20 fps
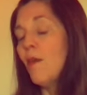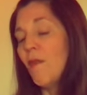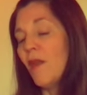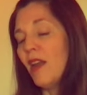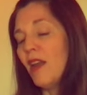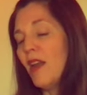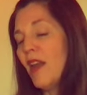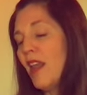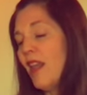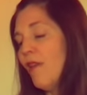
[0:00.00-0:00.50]

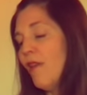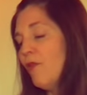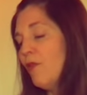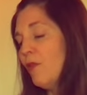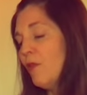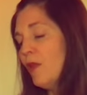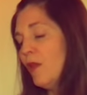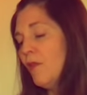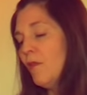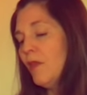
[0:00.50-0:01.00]
might never
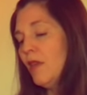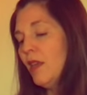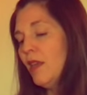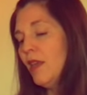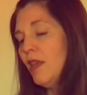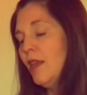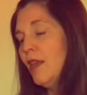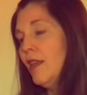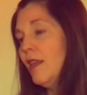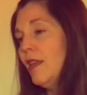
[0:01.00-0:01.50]
be
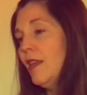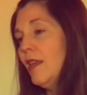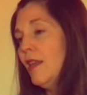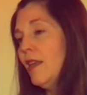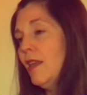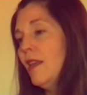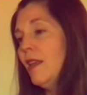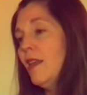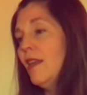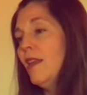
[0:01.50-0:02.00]

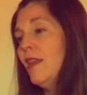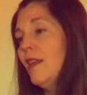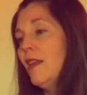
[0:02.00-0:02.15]
mean,